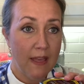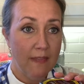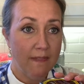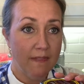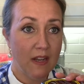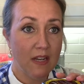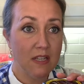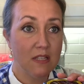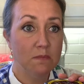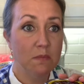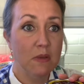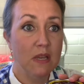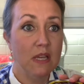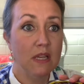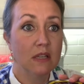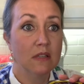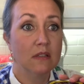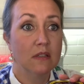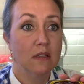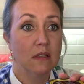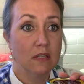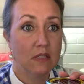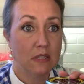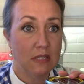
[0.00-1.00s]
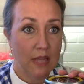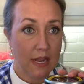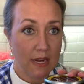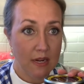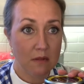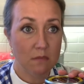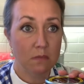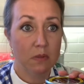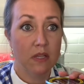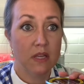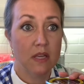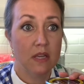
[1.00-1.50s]
that is being
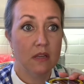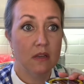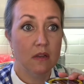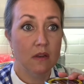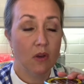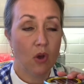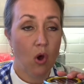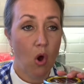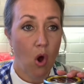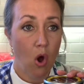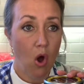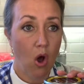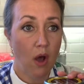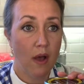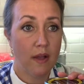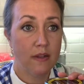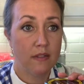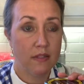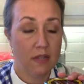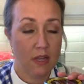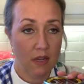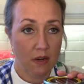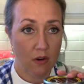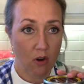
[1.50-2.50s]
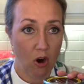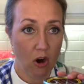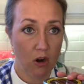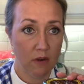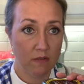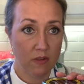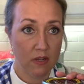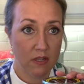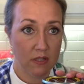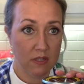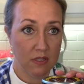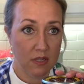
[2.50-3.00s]
sustainably caught and
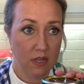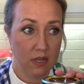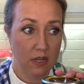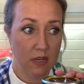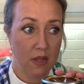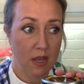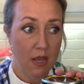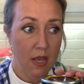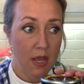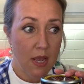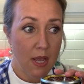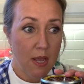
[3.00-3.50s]
harvested